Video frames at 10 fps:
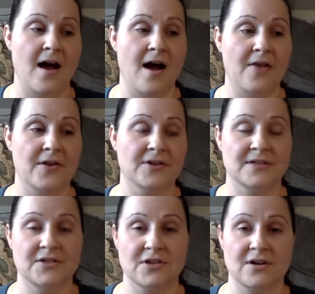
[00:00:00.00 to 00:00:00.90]
other
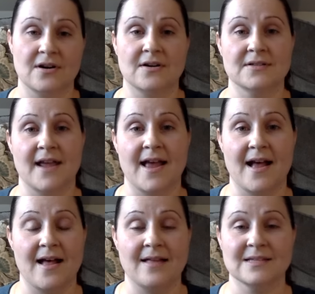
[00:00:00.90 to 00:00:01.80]
stitchers
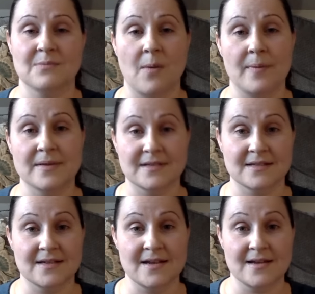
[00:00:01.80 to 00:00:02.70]
and small
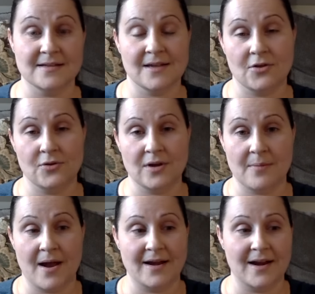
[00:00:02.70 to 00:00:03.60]
businesses, including
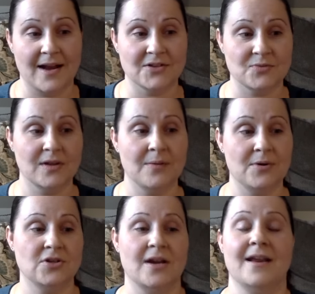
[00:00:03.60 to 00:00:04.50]
mine, and I just really
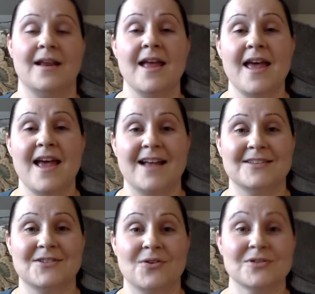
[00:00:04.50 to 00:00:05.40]
appreciate it.
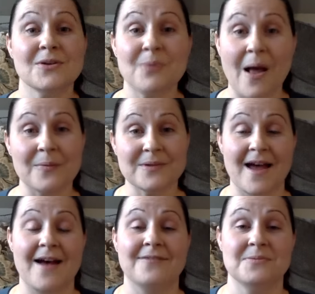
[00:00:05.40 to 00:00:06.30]
And so it's a good problem to
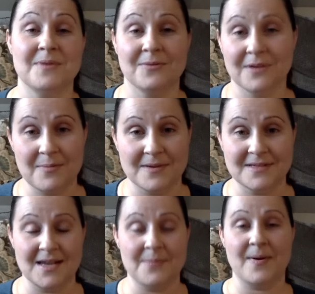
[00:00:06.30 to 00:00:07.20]
have, to be really
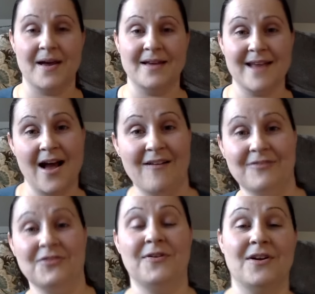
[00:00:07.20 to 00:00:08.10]
busy, but now I
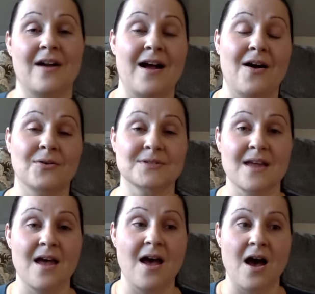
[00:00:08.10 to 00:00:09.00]
have to figure out
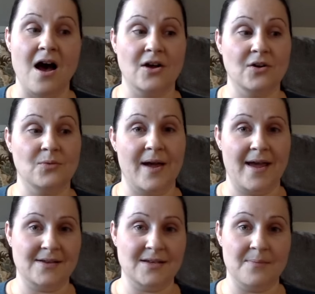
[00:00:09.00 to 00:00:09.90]
a good
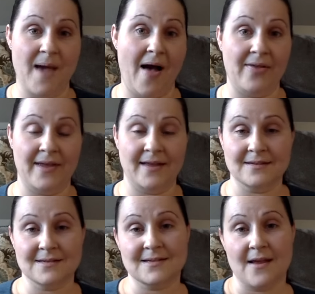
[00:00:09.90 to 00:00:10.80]
way to
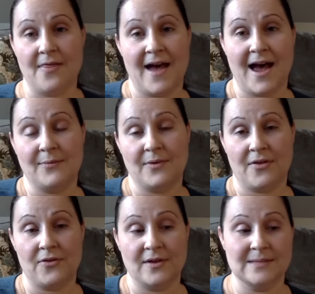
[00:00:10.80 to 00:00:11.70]
balance that with
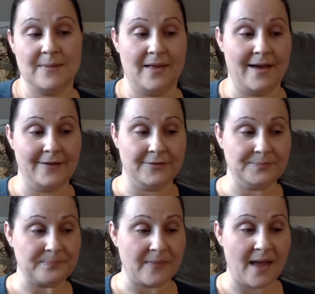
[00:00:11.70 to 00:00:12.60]
other things in my life.
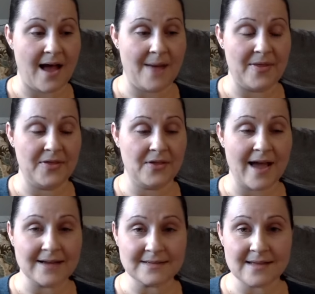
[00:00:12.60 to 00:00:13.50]
And then the
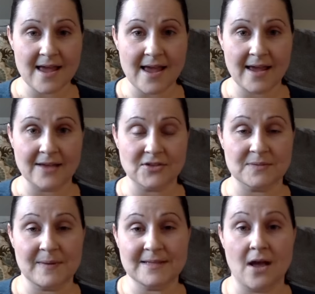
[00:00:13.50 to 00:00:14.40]
last thing is just
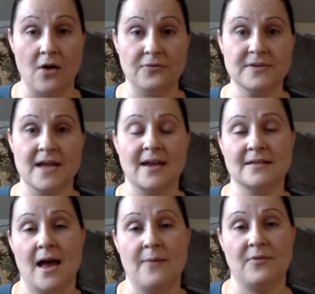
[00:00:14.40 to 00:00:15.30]
myself, taking
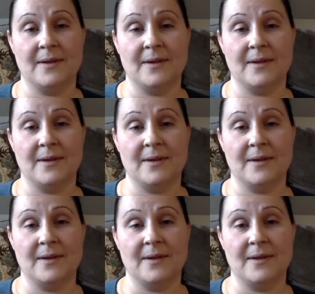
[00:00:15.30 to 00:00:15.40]
time for